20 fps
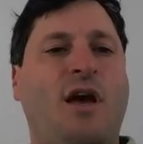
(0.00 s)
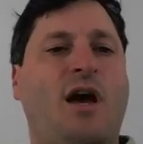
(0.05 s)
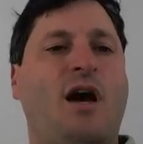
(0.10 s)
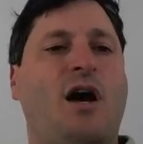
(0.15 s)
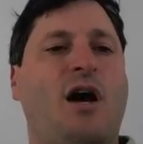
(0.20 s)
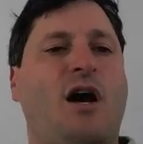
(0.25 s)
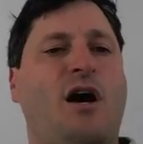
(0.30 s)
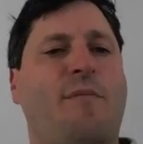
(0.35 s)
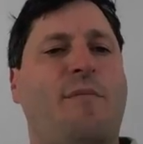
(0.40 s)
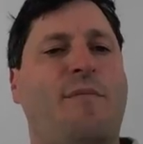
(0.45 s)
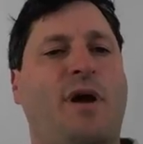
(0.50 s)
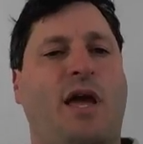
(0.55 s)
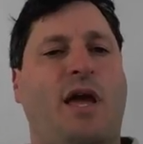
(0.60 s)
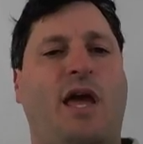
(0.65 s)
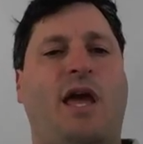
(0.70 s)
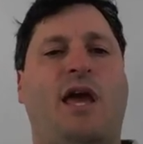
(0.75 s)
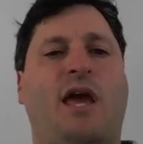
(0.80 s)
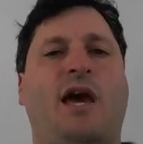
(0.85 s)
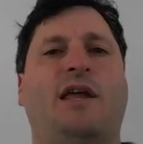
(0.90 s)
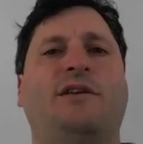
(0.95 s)

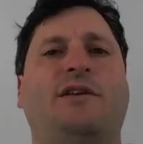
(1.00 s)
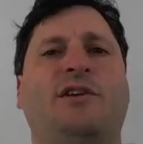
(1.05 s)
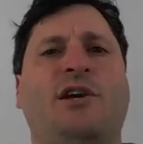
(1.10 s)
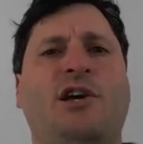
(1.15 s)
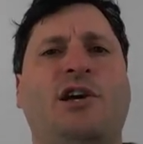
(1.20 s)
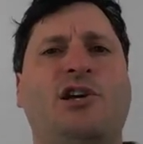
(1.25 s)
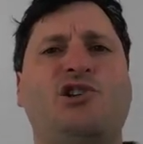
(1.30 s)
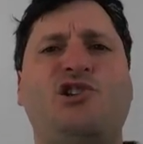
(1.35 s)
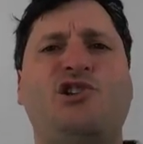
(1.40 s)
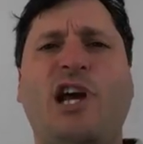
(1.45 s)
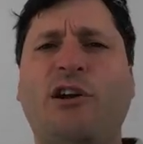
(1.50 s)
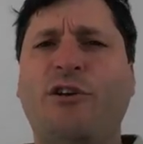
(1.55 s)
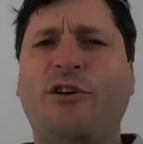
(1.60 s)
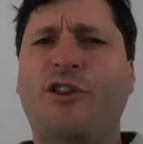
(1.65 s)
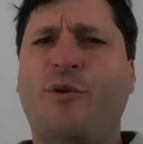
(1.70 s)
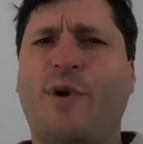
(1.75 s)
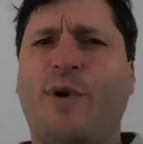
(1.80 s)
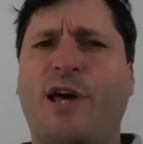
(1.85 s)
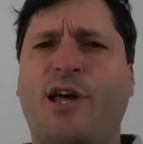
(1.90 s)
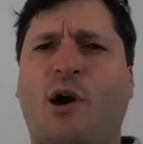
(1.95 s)
And generally
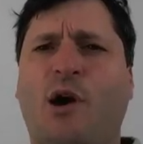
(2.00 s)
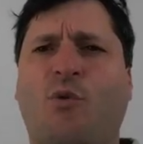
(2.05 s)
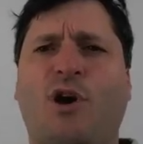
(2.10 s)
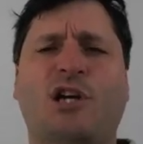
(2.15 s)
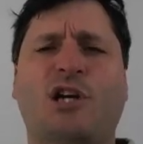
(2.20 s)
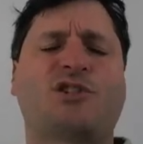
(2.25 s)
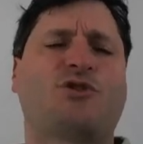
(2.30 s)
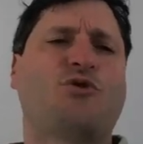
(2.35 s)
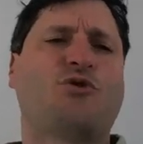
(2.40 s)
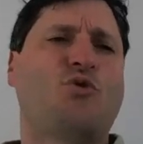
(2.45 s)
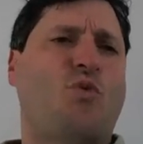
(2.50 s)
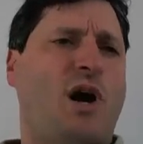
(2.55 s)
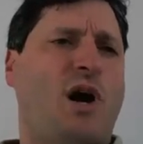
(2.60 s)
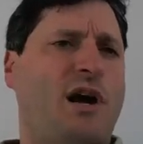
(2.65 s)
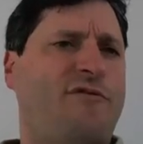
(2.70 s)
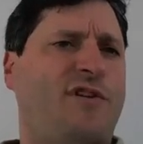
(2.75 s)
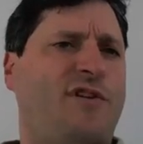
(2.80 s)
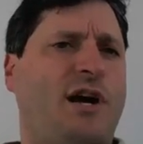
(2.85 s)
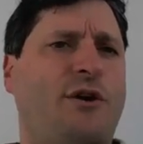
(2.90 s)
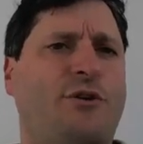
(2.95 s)
the way that works through
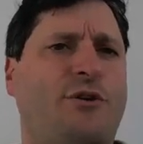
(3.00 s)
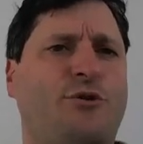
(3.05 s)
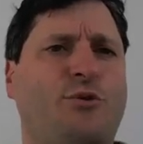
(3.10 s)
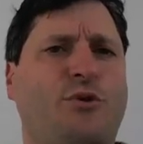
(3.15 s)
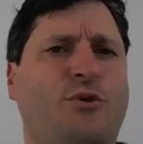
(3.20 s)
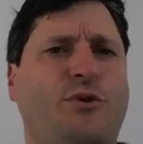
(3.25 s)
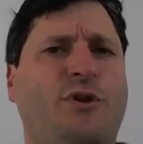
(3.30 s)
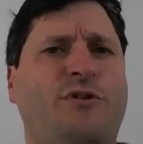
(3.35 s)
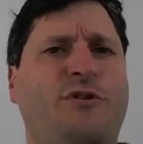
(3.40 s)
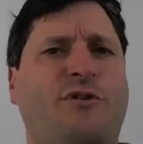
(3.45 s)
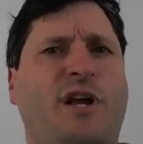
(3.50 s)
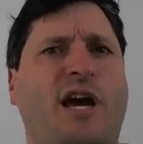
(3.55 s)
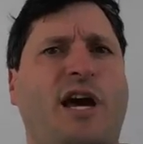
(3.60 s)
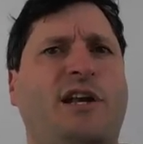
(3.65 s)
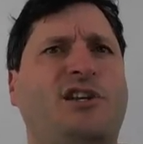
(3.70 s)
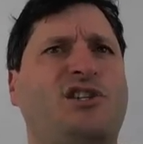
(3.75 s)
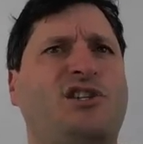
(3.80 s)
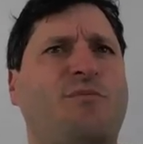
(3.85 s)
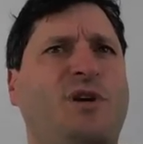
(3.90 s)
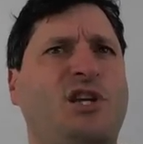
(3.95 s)
Wi-Fi or through Ethernet
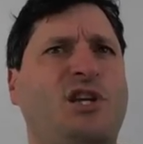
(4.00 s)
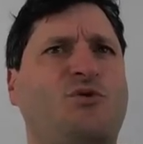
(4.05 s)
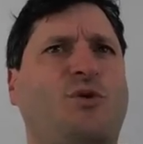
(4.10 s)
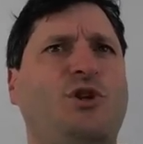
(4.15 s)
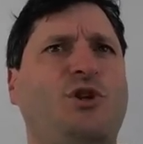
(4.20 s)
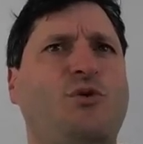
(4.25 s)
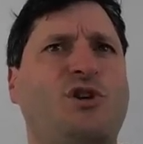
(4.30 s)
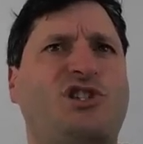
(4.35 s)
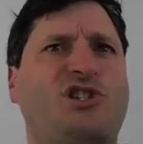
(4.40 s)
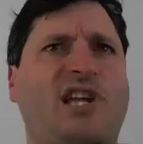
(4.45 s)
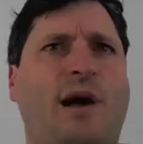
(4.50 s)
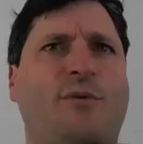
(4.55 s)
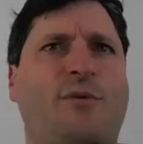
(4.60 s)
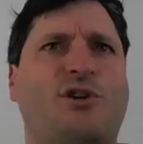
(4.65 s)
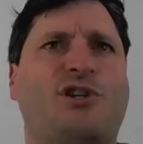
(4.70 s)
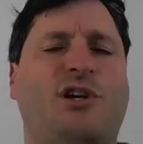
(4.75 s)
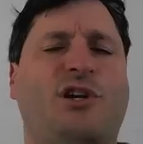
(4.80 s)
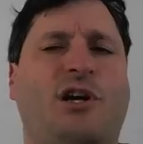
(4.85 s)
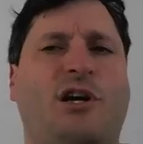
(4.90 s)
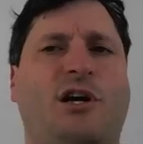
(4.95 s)
is it means, well, you
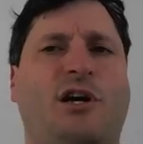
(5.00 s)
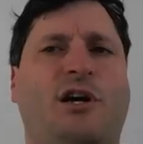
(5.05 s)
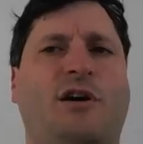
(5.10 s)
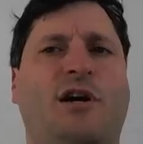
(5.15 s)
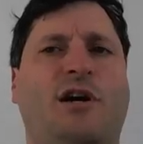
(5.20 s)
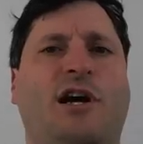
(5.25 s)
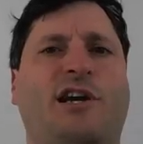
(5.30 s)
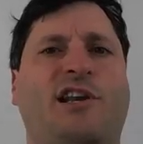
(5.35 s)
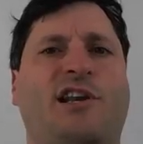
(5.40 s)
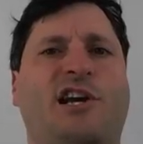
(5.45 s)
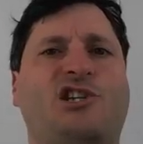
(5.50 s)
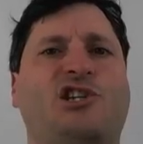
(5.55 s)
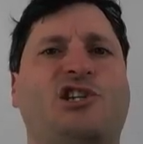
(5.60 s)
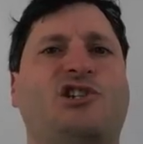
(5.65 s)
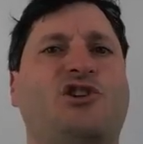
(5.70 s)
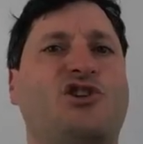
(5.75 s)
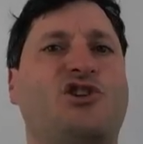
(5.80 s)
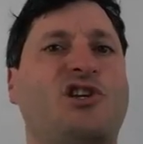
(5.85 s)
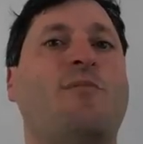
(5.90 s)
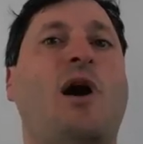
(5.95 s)
establish a connection
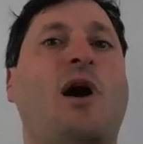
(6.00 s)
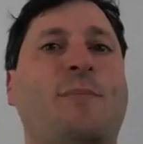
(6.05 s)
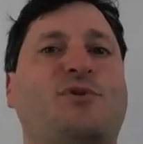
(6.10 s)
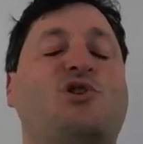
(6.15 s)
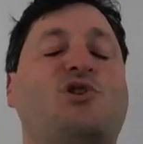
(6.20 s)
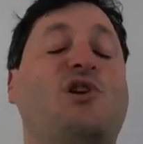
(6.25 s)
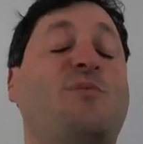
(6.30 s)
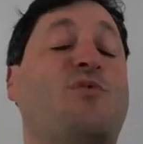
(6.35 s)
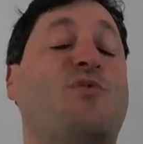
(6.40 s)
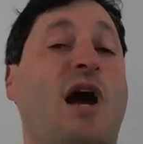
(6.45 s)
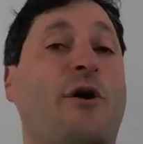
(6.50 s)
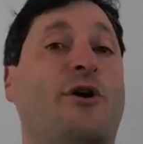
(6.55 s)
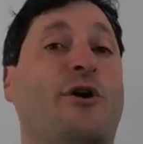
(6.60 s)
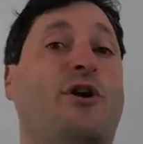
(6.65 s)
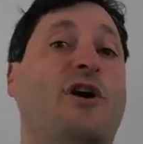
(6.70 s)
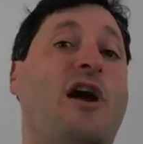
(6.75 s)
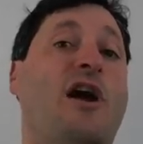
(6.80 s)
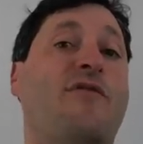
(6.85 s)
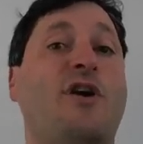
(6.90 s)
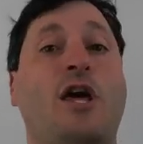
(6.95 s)
to some upstream router,
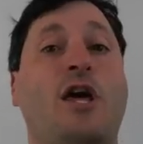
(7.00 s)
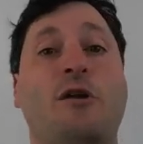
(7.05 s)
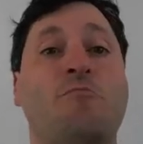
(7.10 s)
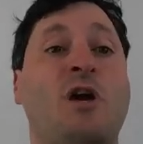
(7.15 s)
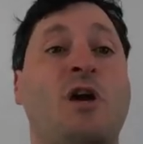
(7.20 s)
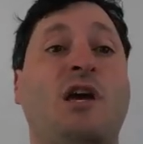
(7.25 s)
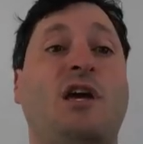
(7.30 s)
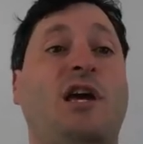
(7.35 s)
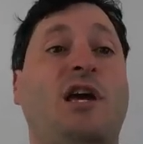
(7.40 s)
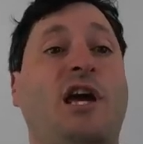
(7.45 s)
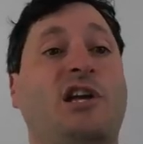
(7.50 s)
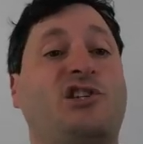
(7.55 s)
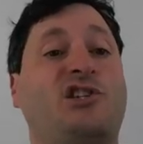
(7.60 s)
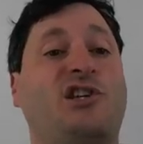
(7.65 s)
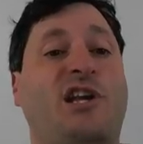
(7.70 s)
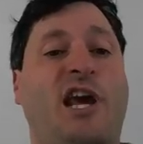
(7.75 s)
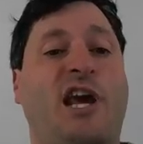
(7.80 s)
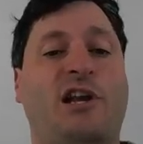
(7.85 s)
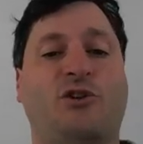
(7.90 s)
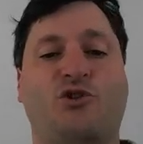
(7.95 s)
and then it's
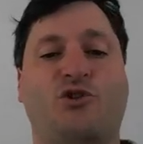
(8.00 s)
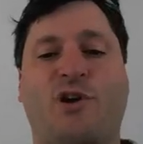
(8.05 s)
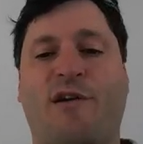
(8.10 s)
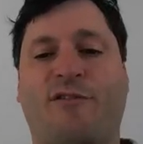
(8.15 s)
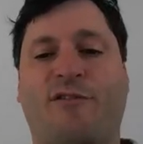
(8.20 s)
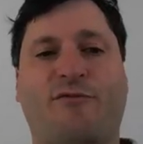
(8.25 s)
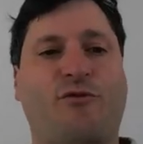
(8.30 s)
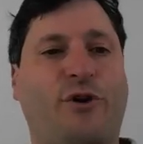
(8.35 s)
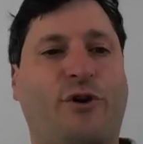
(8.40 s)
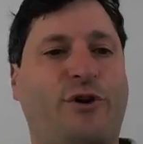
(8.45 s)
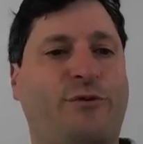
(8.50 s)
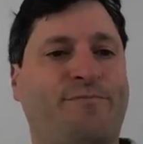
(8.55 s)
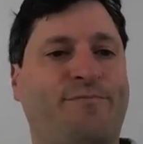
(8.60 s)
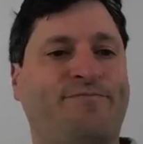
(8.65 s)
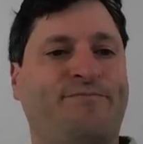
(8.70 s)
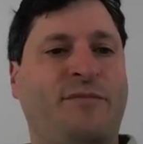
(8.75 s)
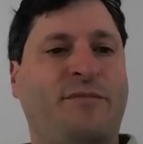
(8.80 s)
going to handle traffic for you.